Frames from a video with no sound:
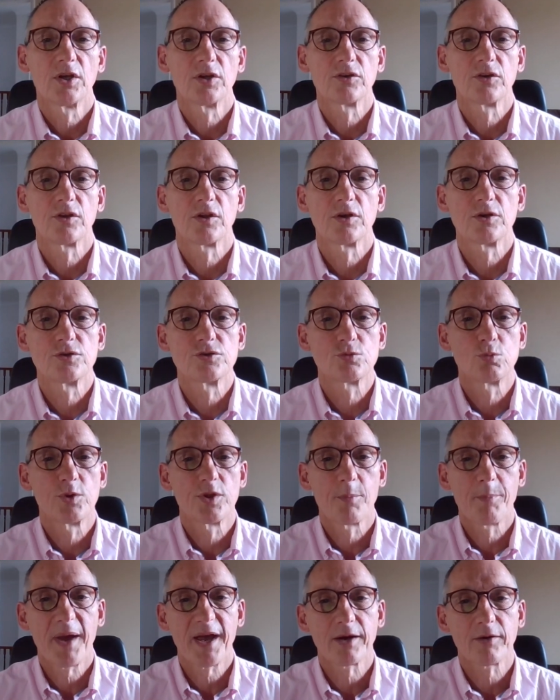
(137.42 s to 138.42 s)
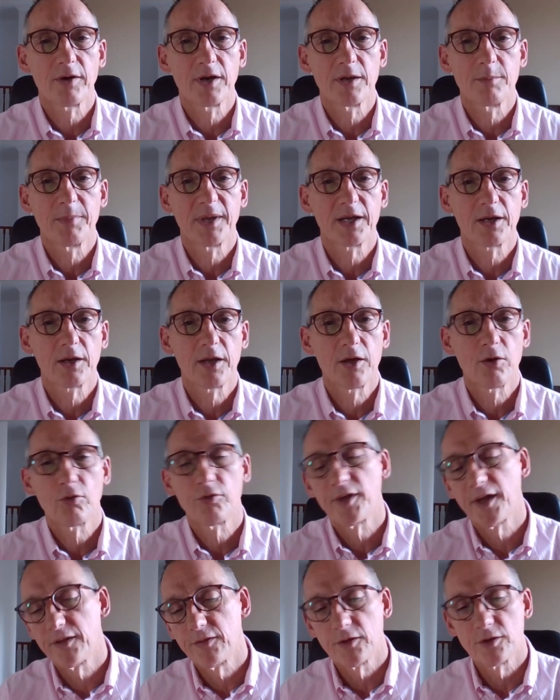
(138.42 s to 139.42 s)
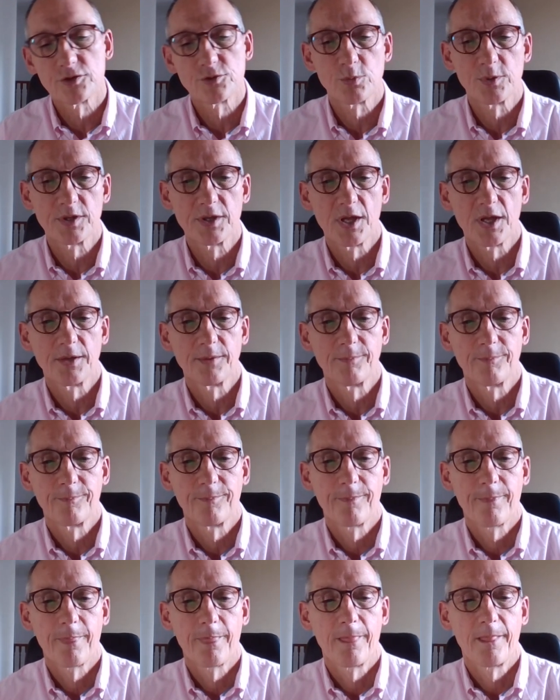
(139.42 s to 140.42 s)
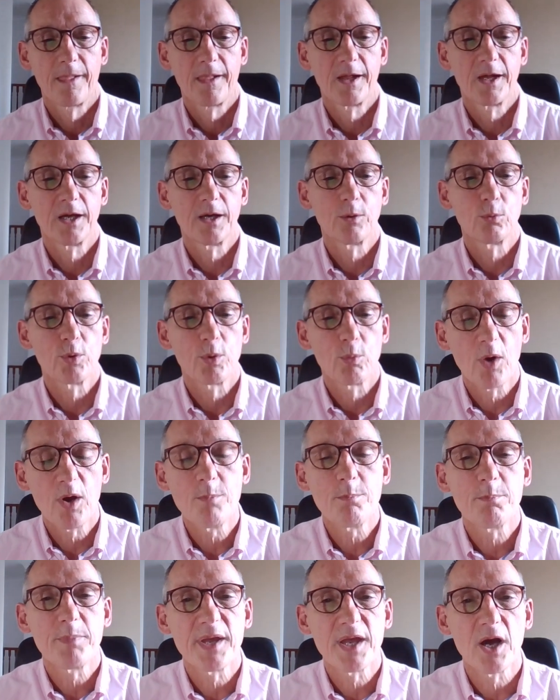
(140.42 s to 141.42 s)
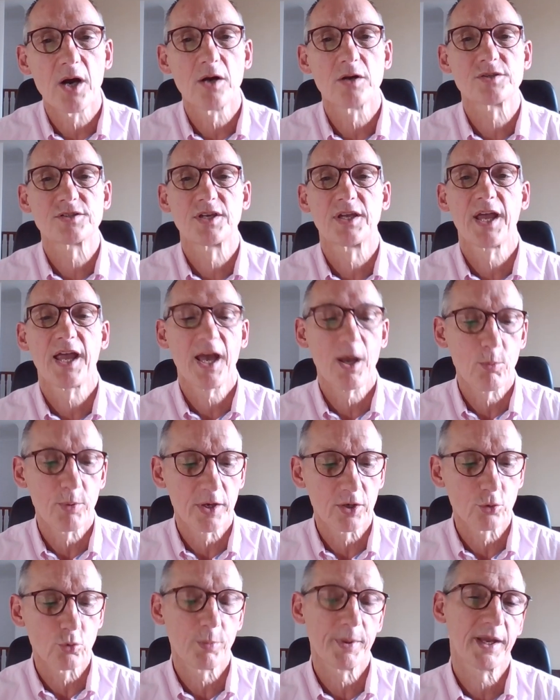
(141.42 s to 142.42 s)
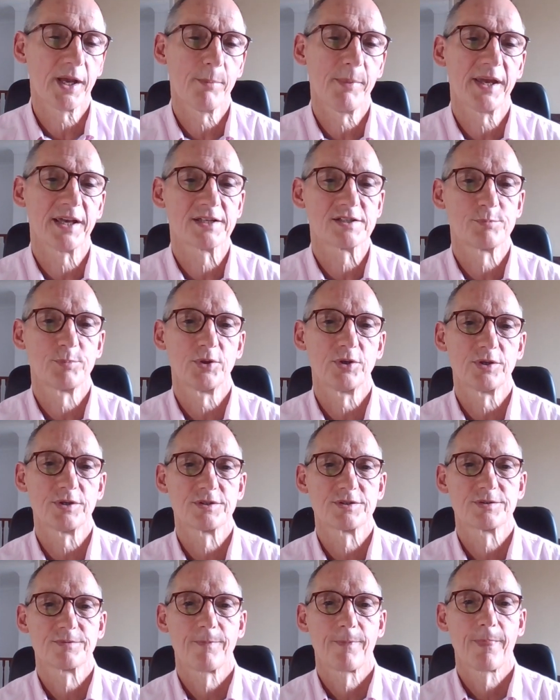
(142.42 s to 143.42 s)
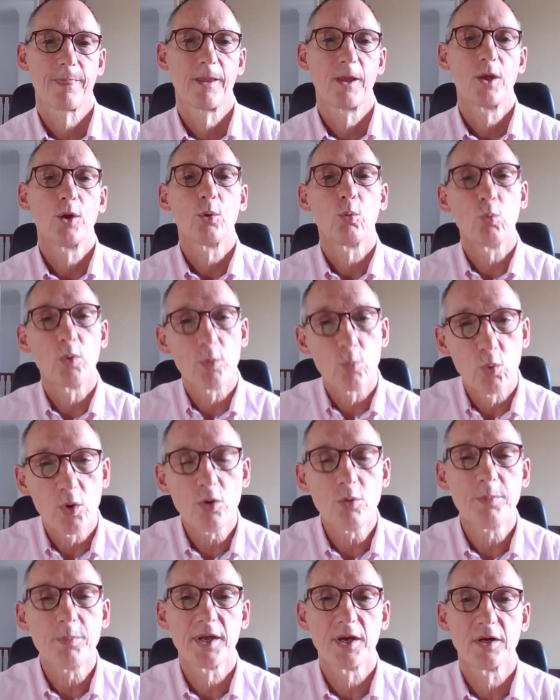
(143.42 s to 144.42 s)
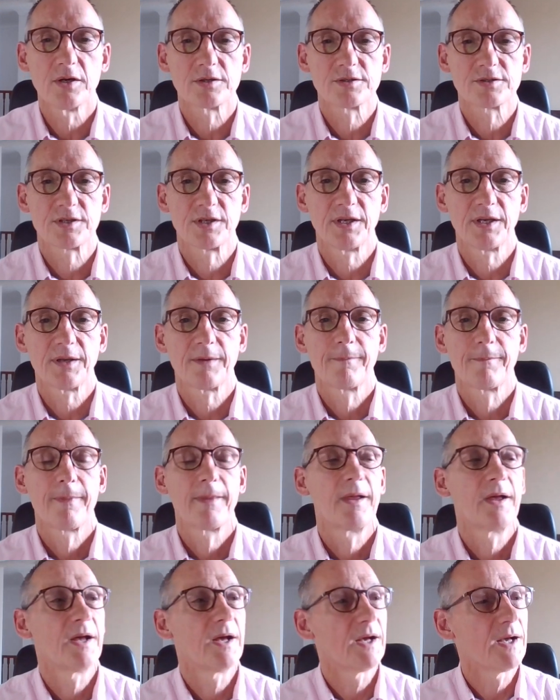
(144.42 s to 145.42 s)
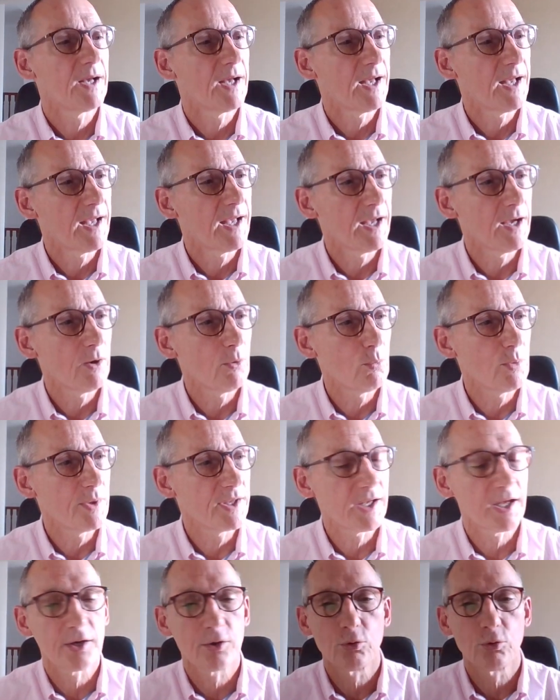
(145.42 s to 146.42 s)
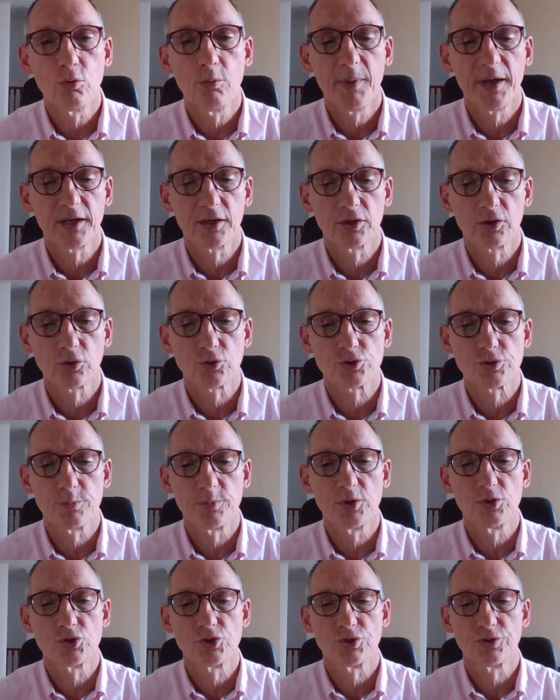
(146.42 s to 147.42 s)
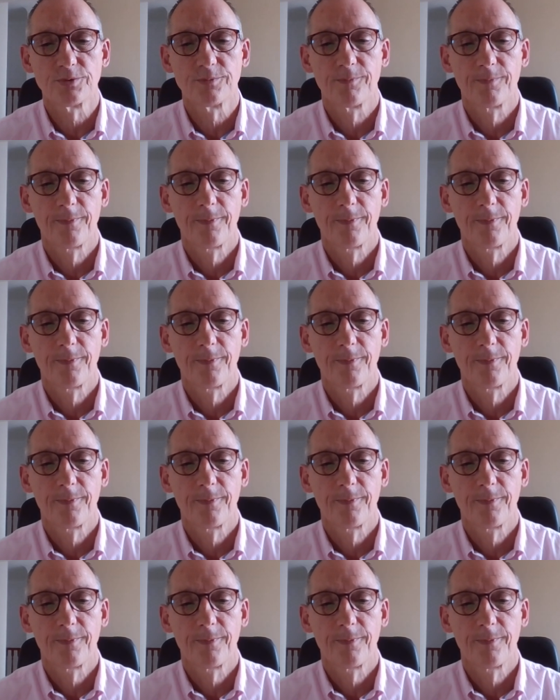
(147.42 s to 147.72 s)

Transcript: to those with a background in mental health and those with none. We won't be asking how we can all become experts. We will be asking how we can all make a contribution